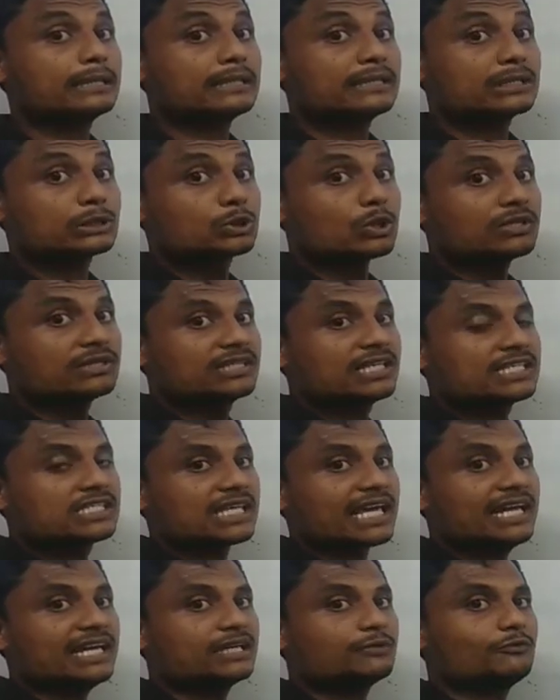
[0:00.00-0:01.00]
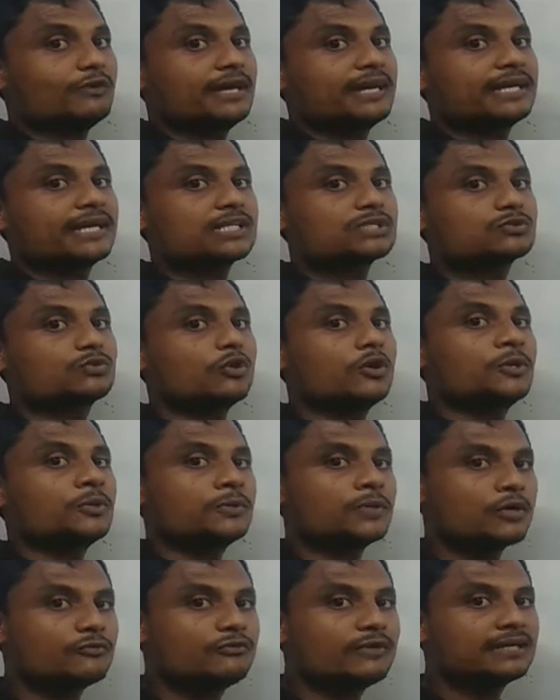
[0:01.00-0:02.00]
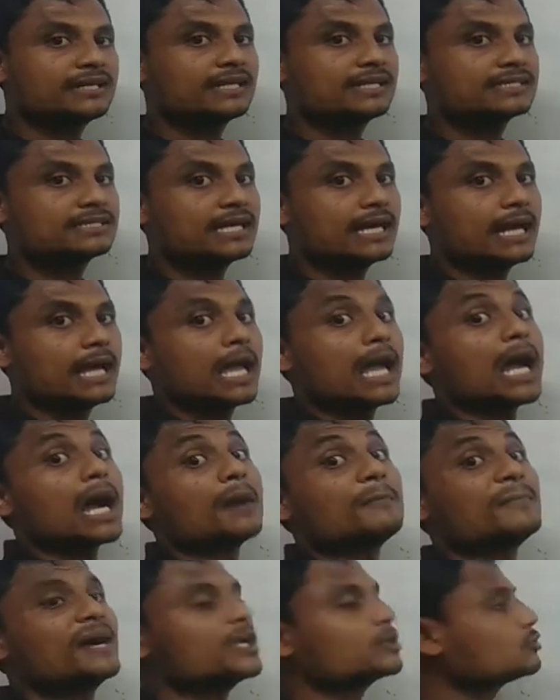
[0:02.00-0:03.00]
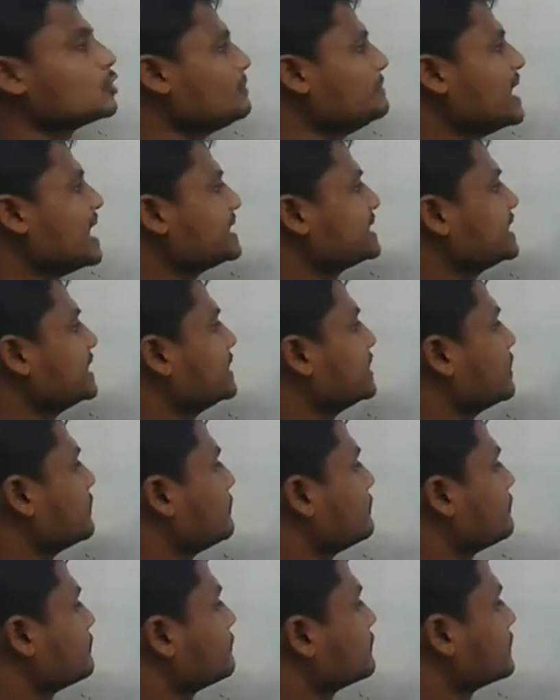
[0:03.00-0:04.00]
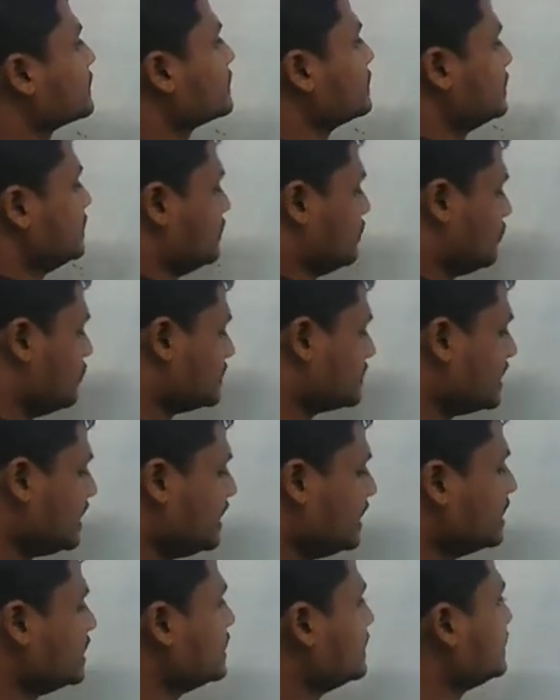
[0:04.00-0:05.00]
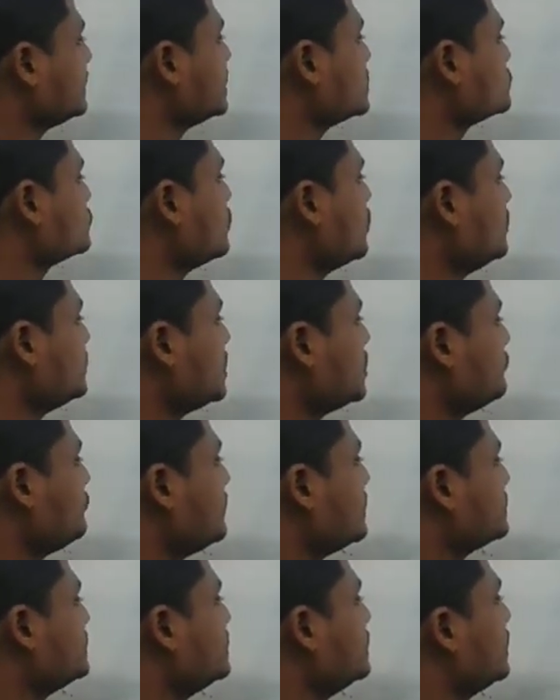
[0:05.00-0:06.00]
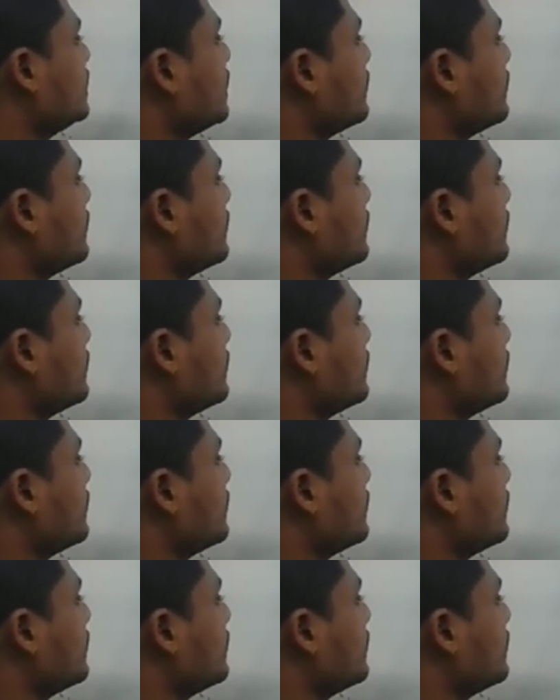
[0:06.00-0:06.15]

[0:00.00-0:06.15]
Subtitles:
so the site where it is going to affect is the mycobacterium. Okay, it is going to affect the